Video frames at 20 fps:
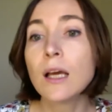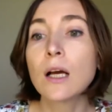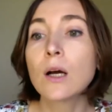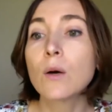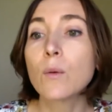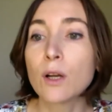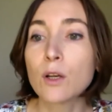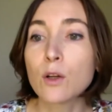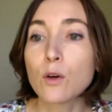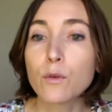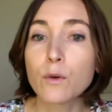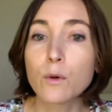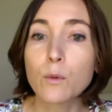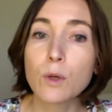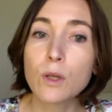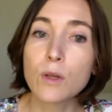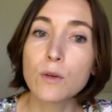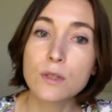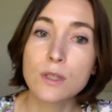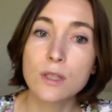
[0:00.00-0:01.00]
Quite often we
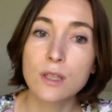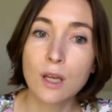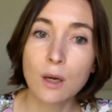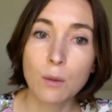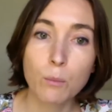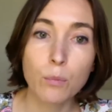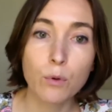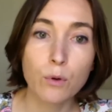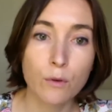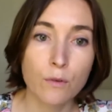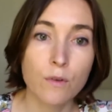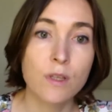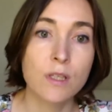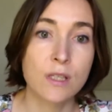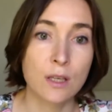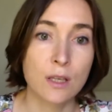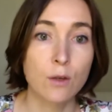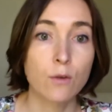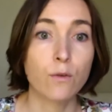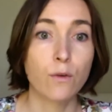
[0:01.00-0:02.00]
use a
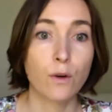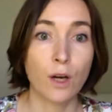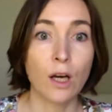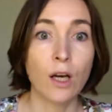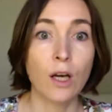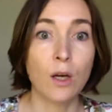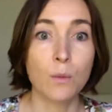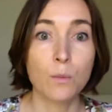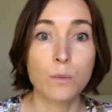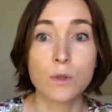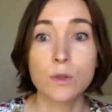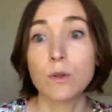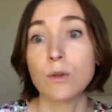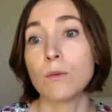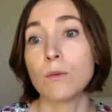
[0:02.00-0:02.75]
set of herbs.